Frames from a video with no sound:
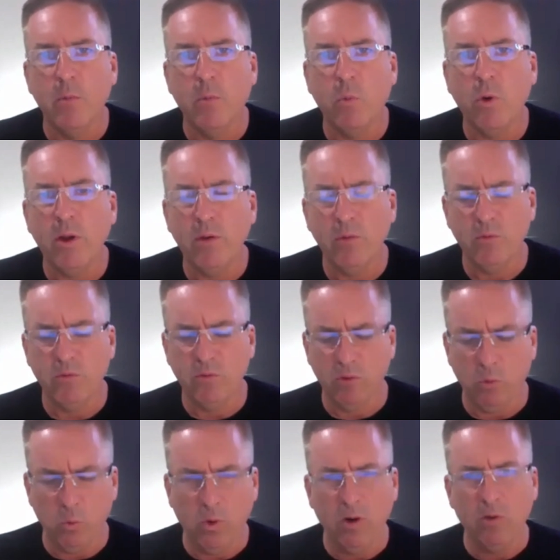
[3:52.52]
What
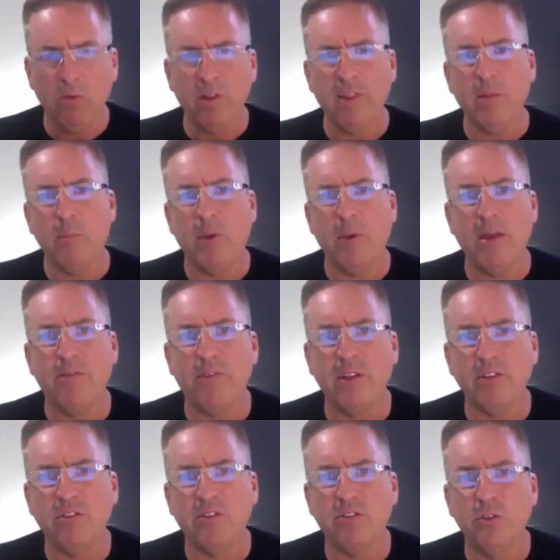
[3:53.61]
are really the
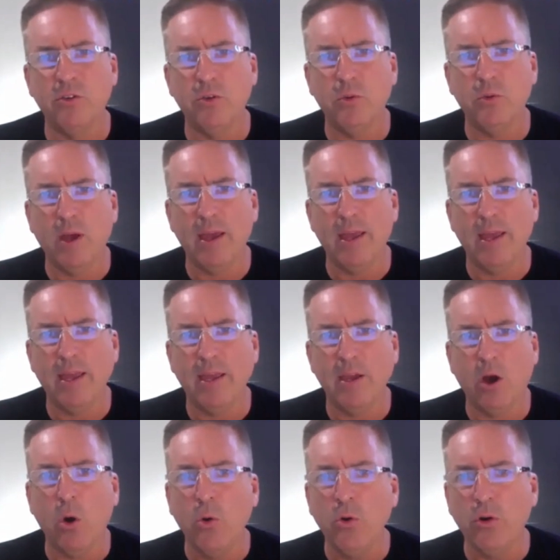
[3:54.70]
benefits to a
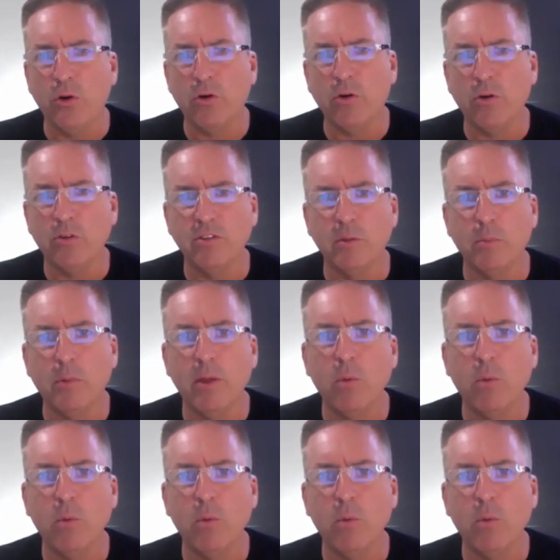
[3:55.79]
owner or somebody?